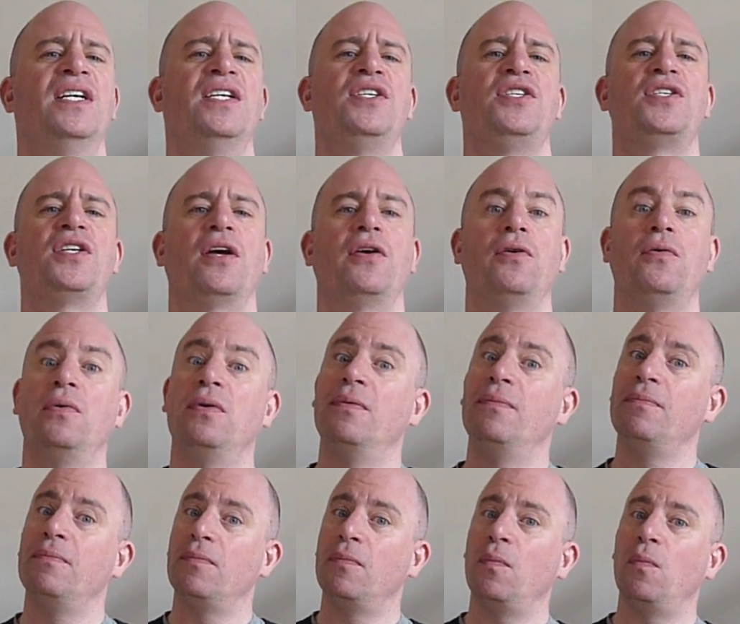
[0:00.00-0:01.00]
So
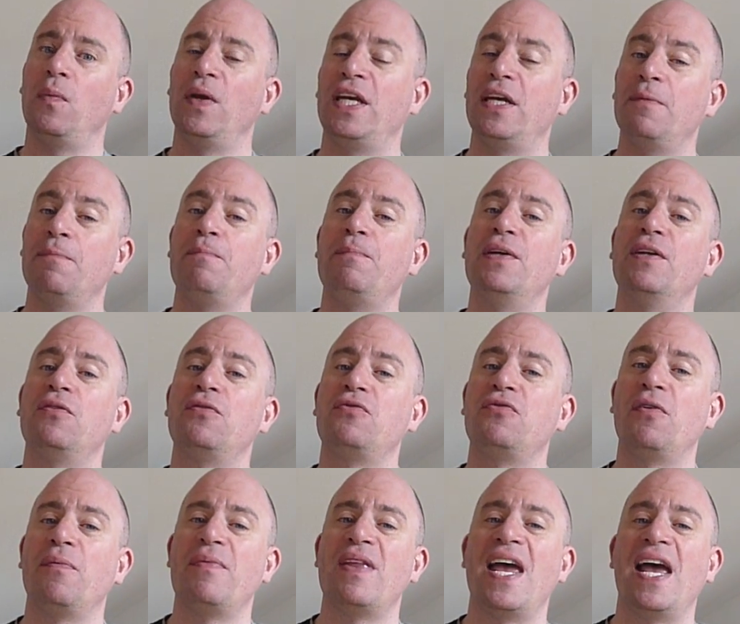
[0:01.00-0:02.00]
we can build
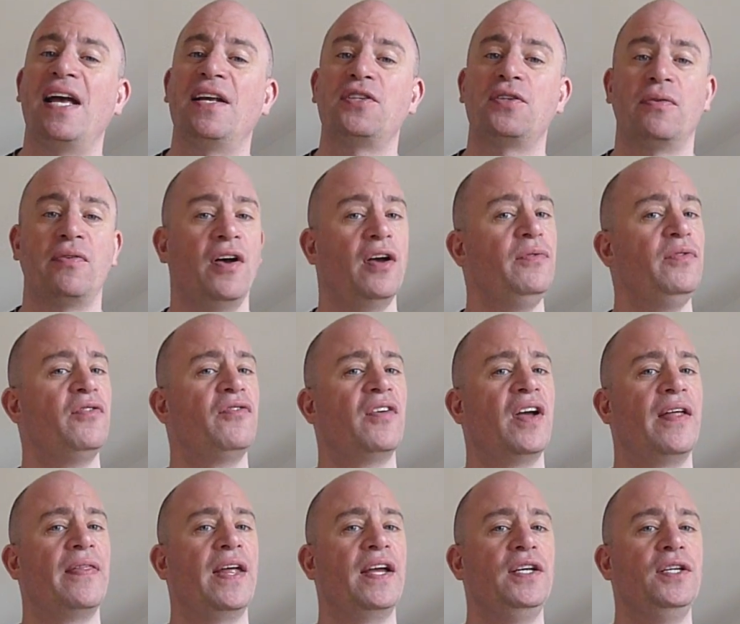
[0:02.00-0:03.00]
from there. So I hope you
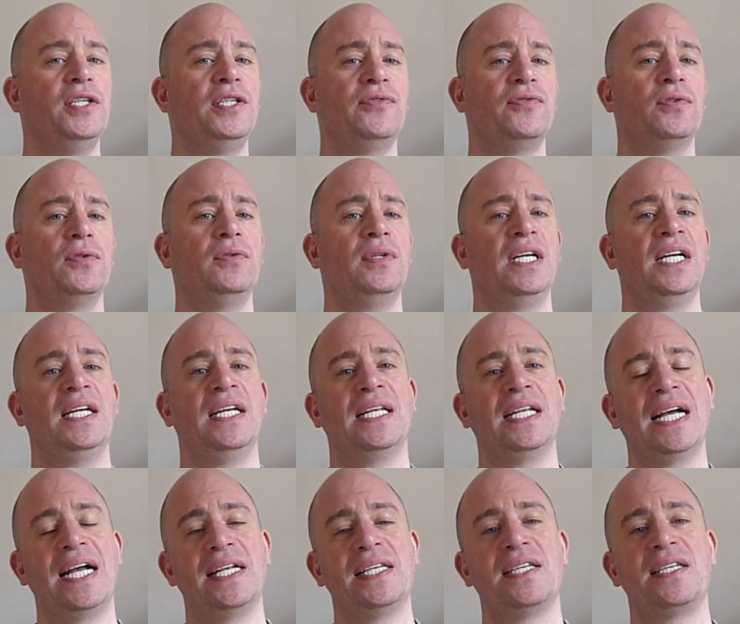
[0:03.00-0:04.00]
found that useful.
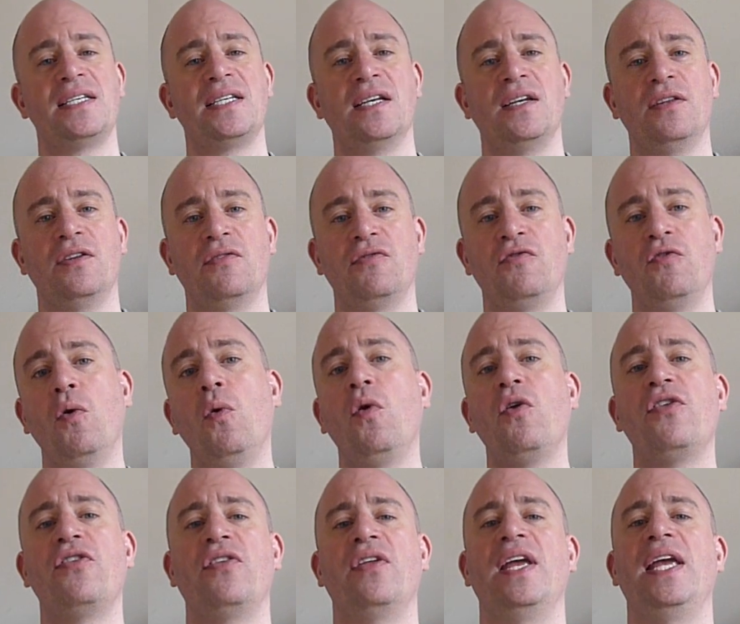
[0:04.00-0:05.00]
That's the
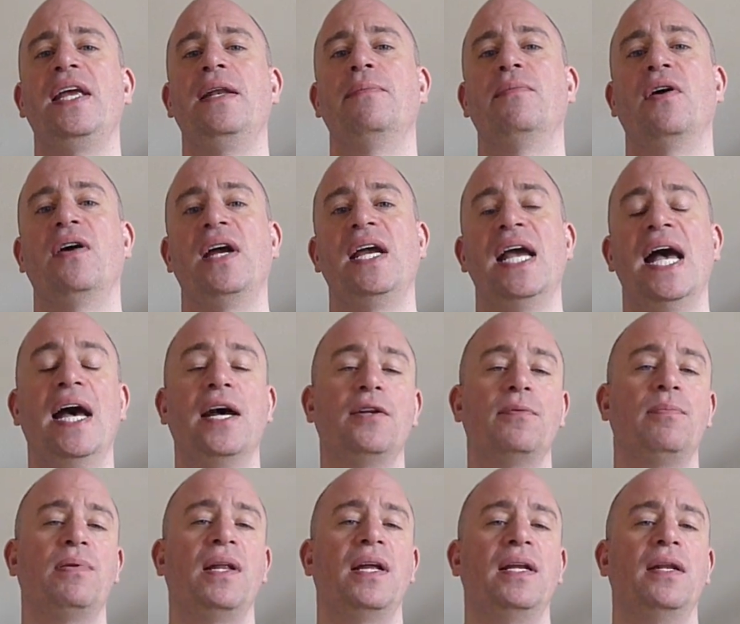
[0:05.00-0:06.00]
4th in my How to
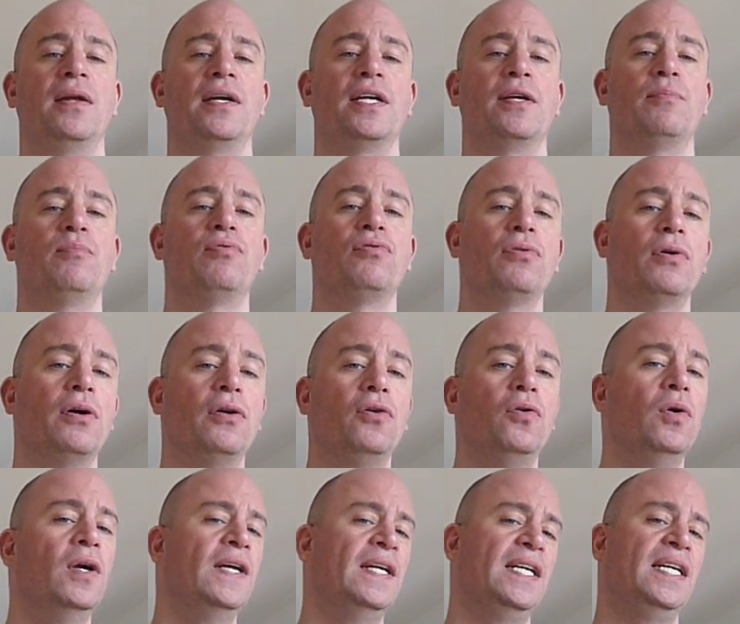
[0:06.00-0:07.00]
Play Like a
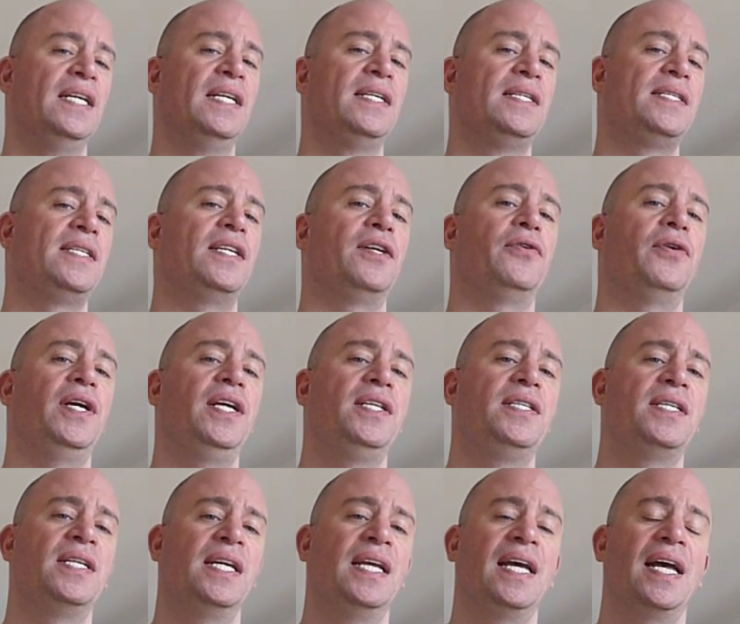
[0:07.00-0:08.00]
Pro
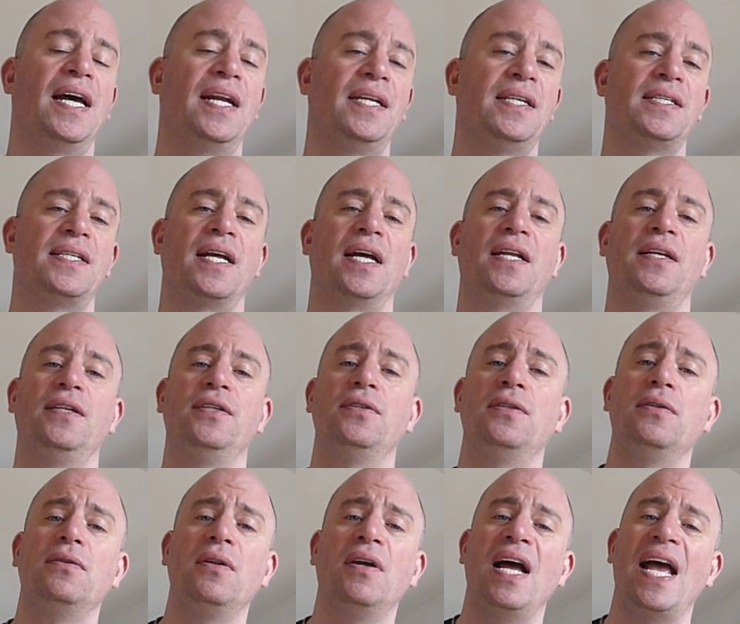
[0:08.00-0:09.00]
series, and it's that
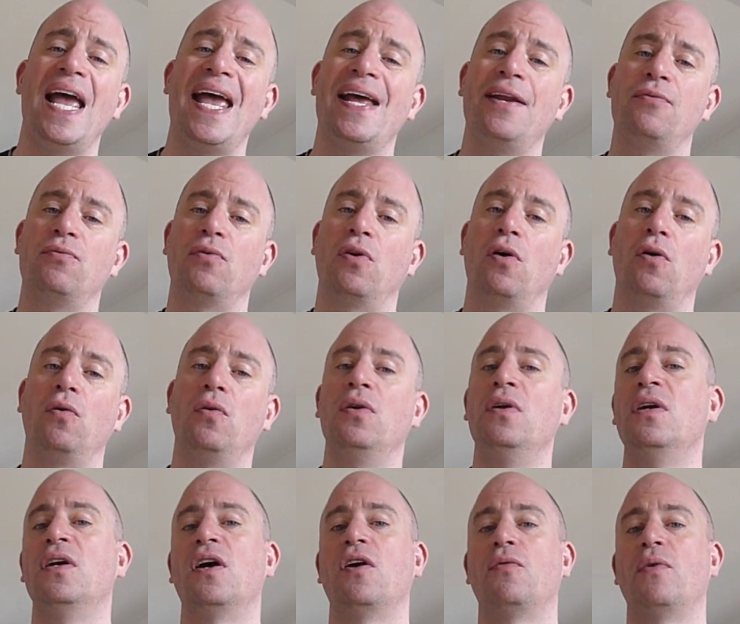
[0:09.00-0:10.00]
little head roll
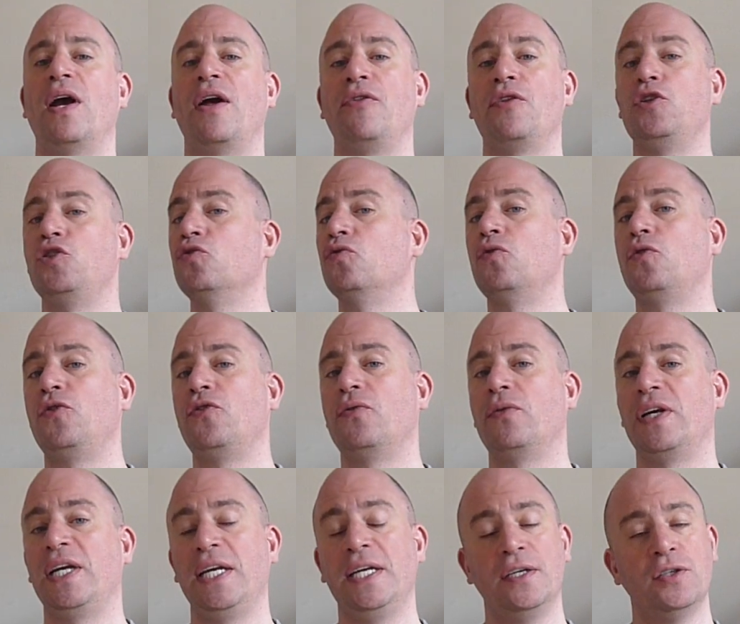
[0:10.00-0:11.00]
around the draw
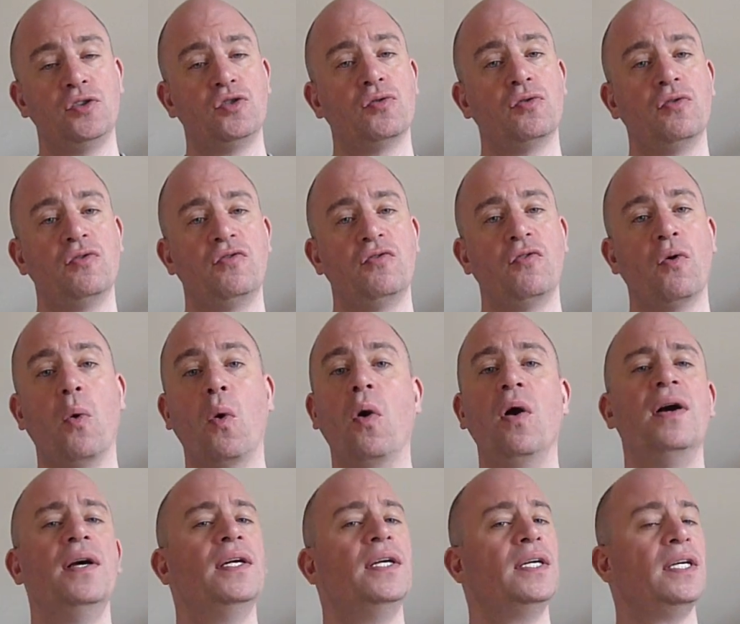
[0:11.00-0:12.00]
3, draw 4,
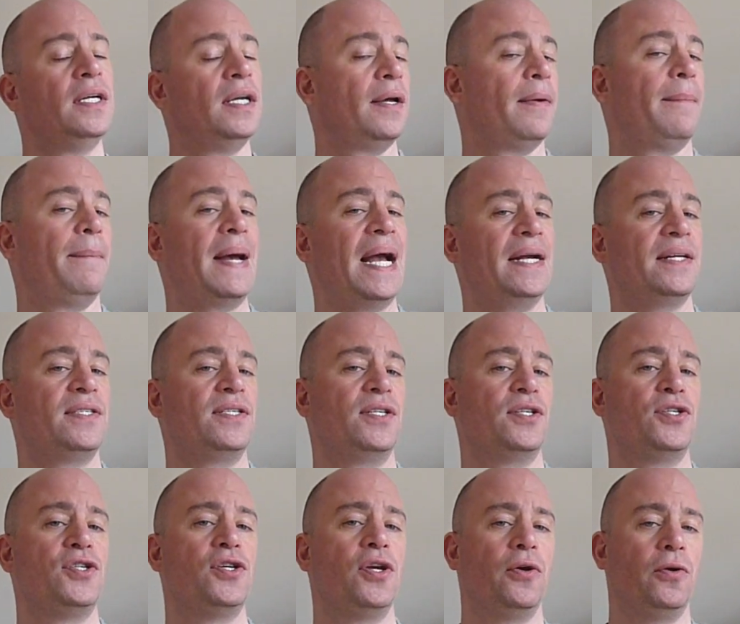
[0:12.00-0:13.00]
back to the
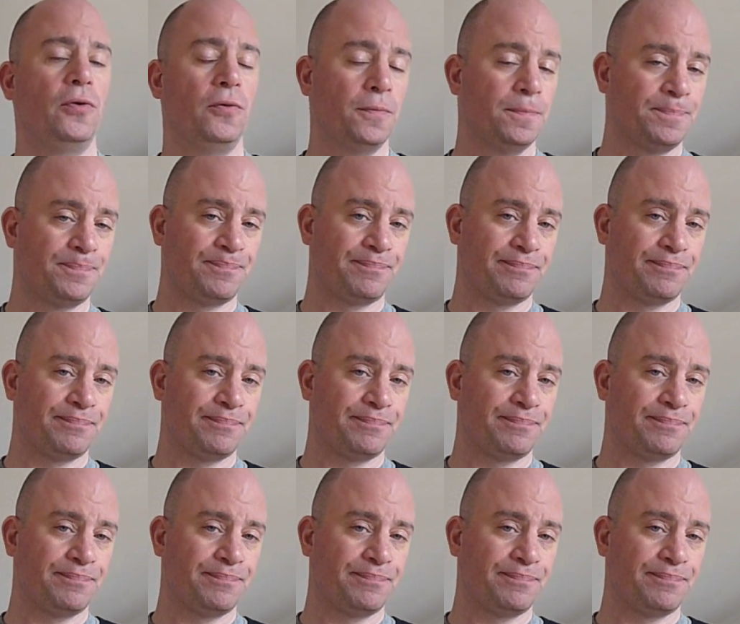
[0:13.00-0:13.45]
2